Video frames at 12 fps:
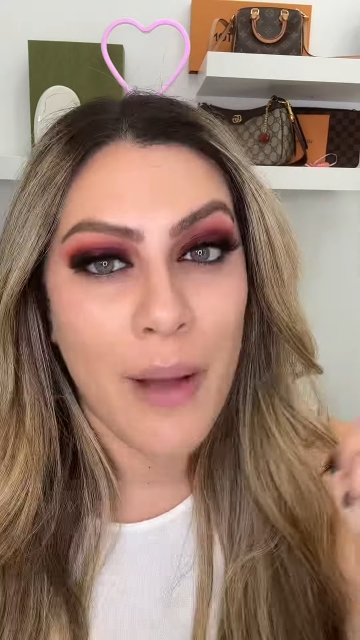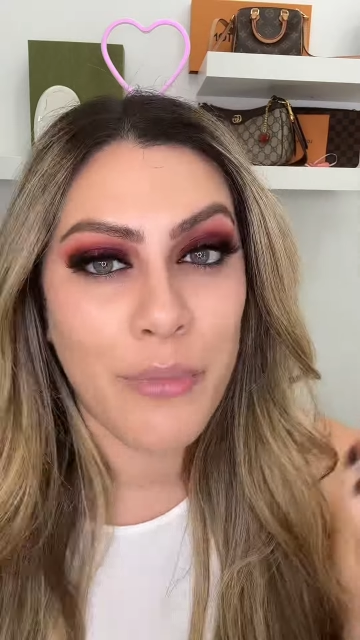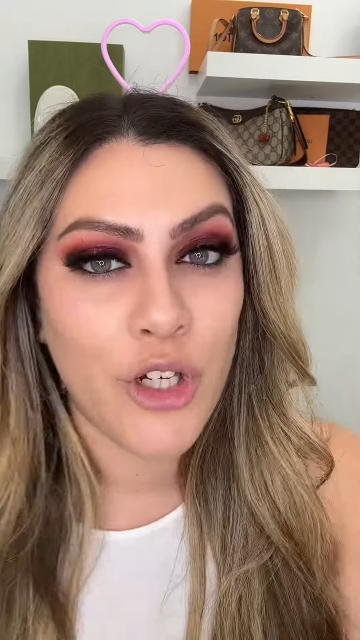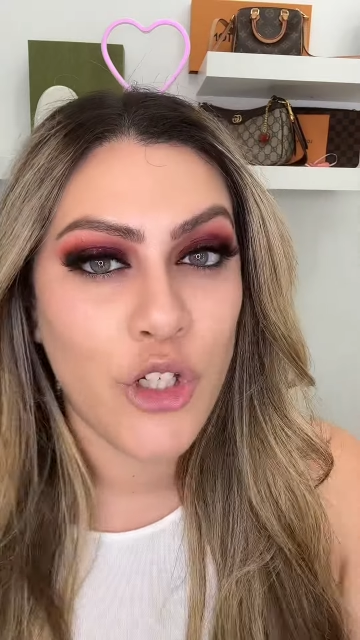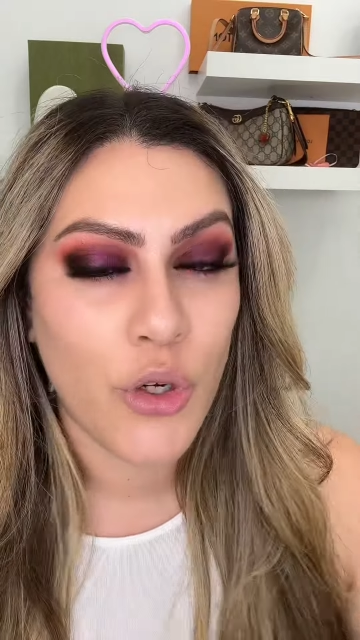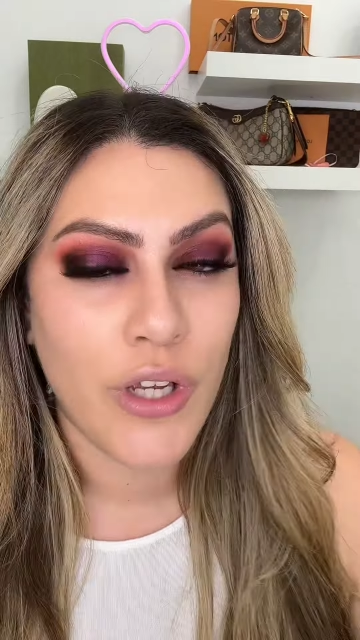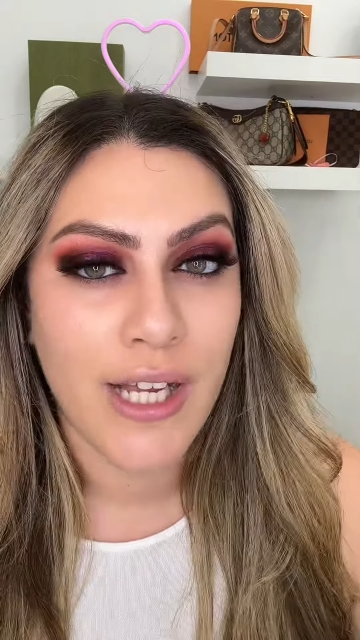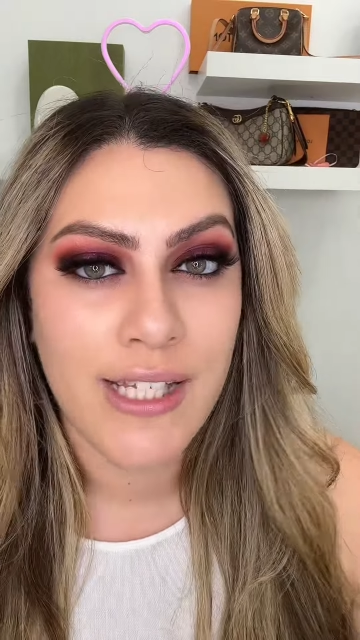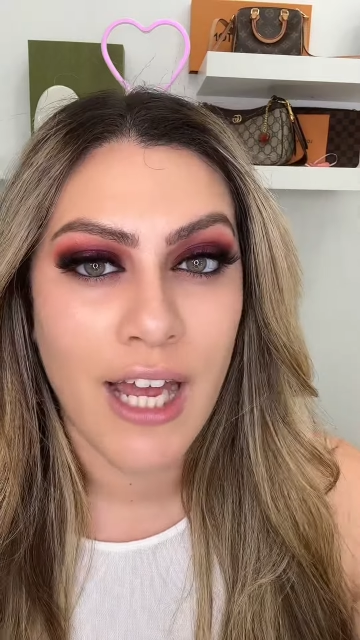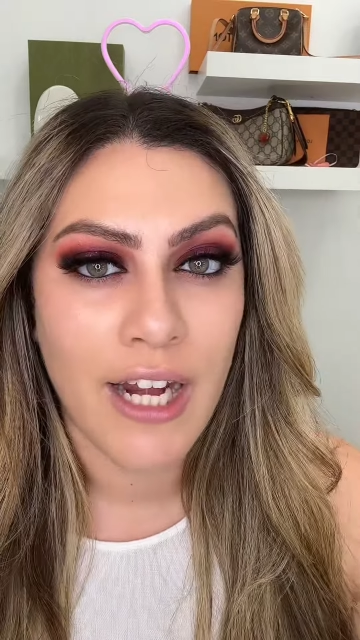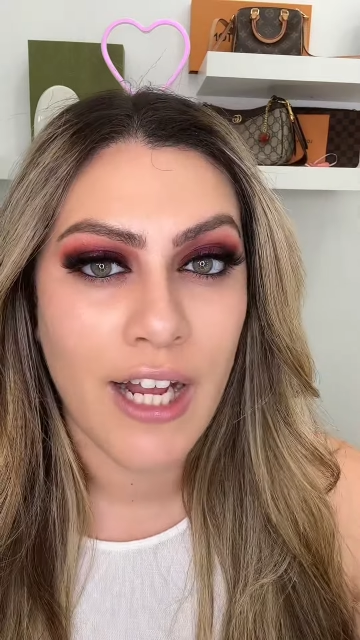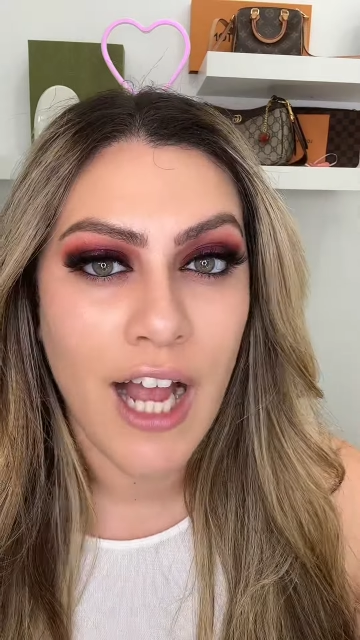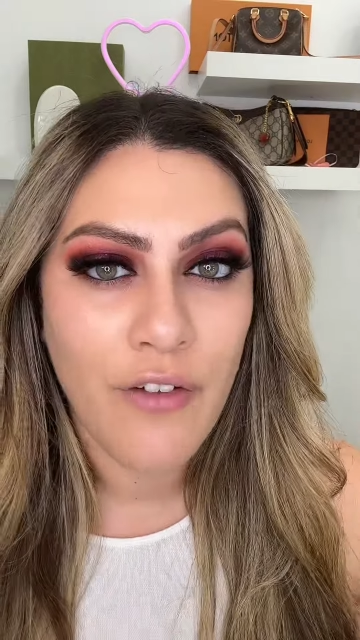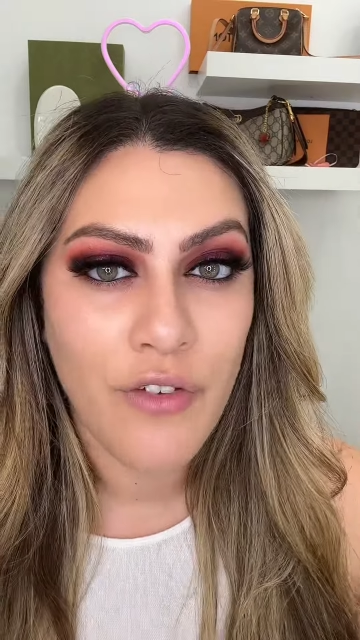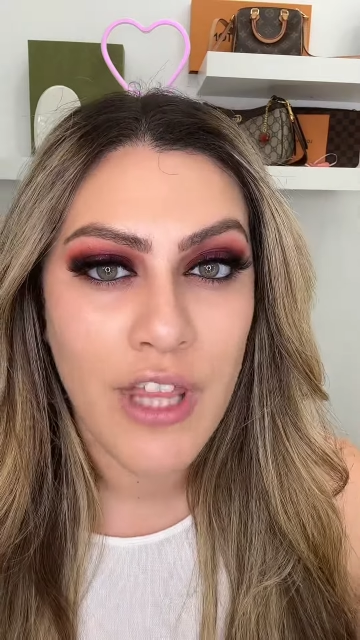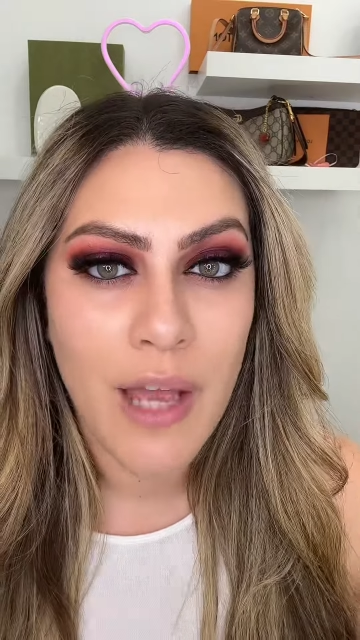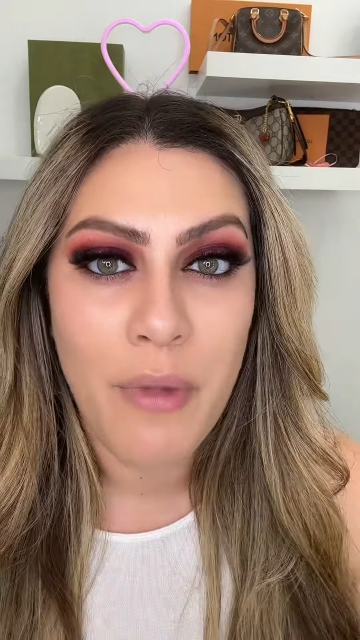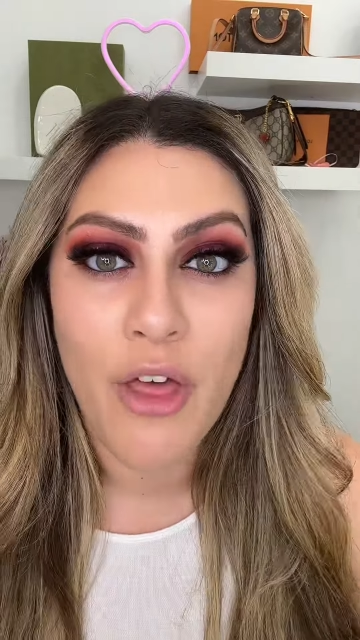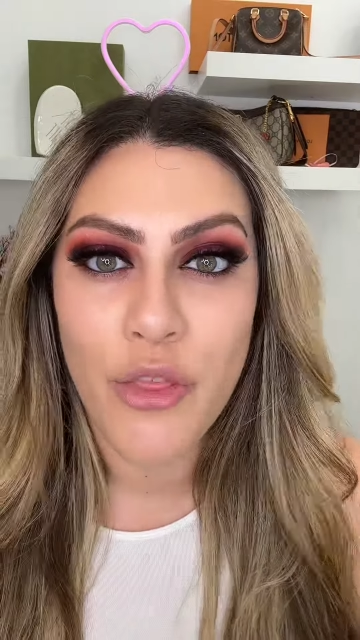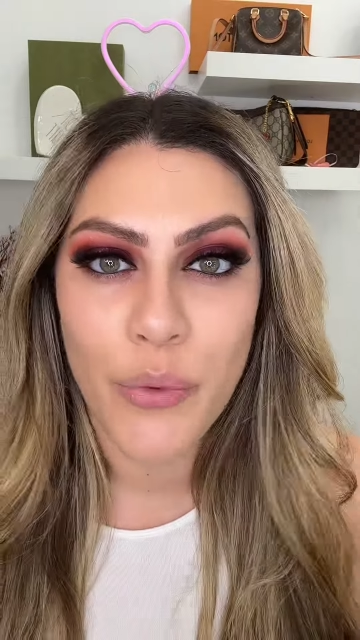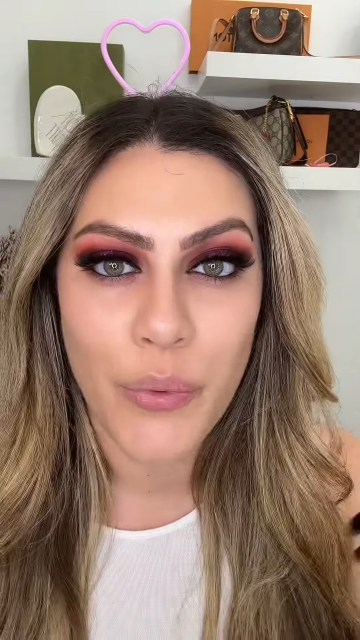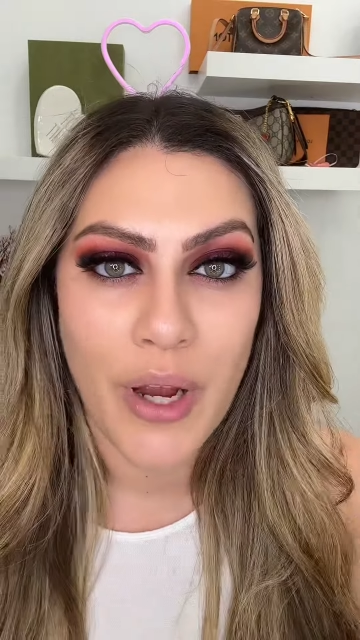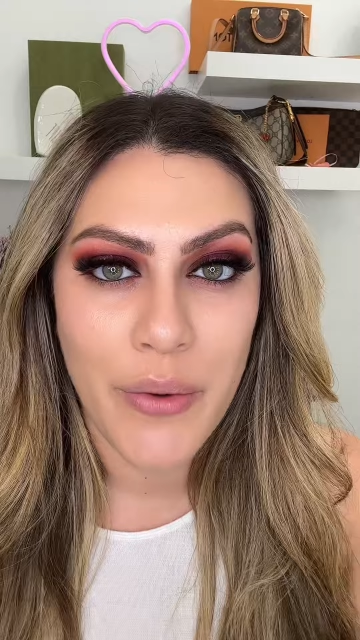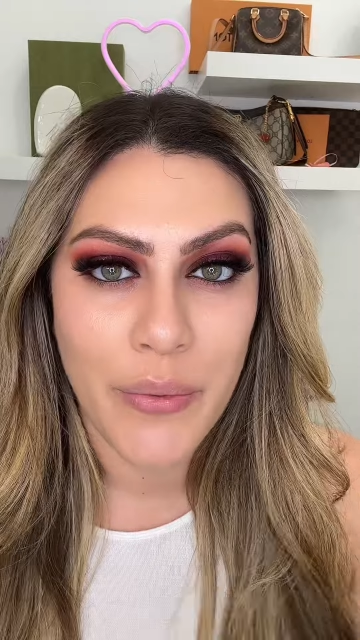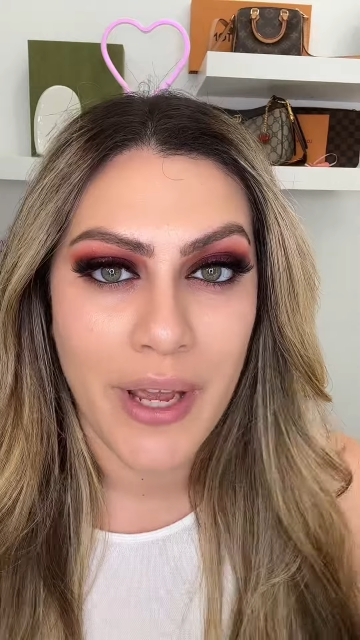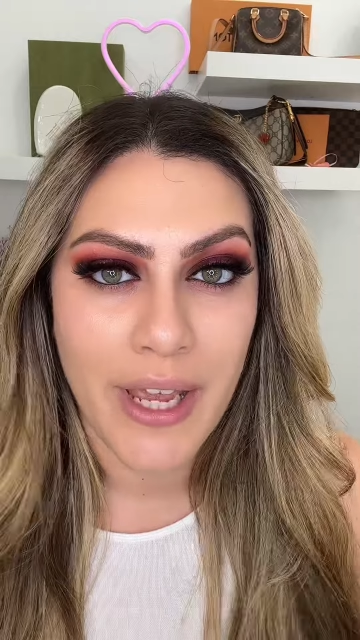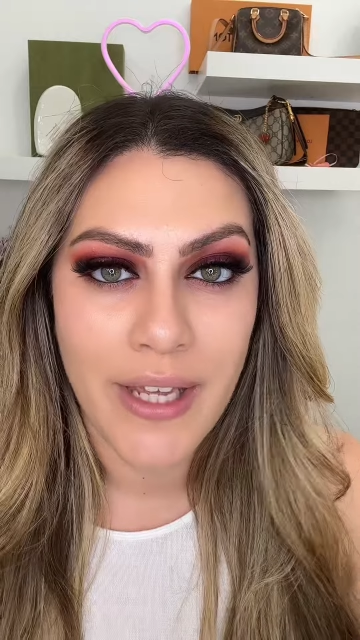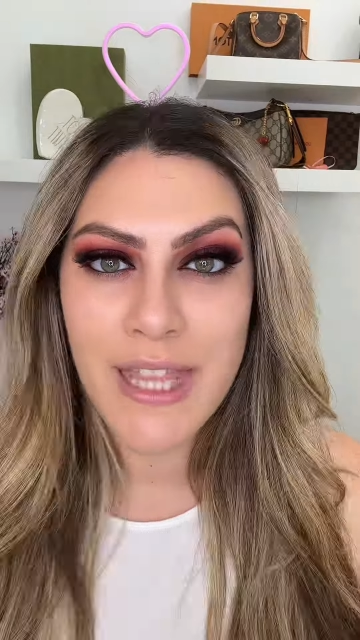I'm gonna show you guys how to cover them the right way.